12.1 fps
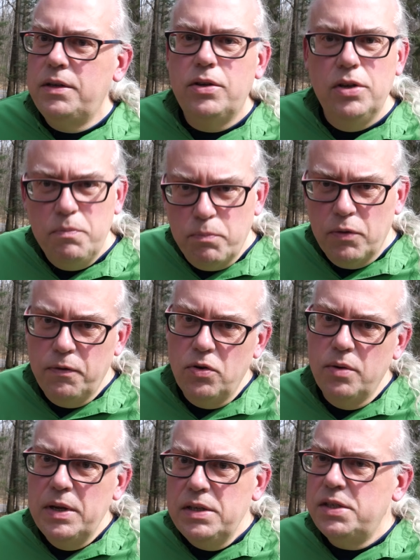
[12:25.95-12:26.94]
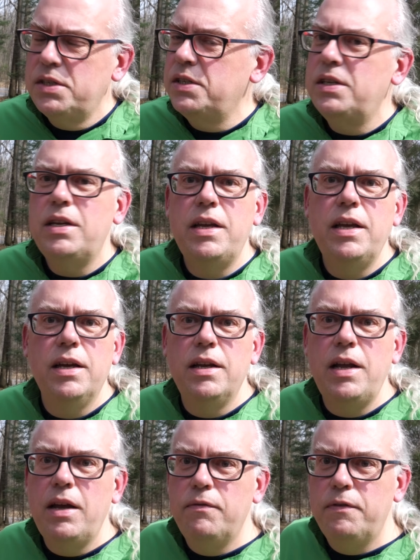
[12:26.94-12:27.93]
good performance
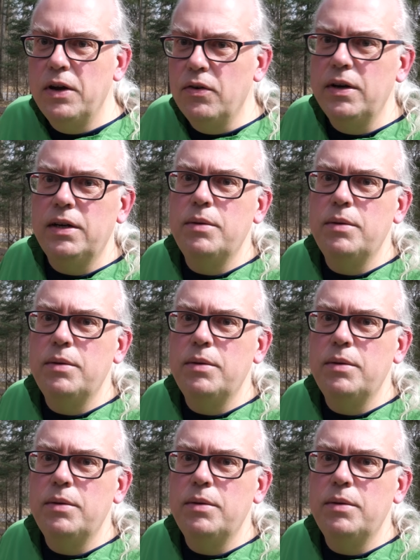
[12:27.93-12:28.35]
in a very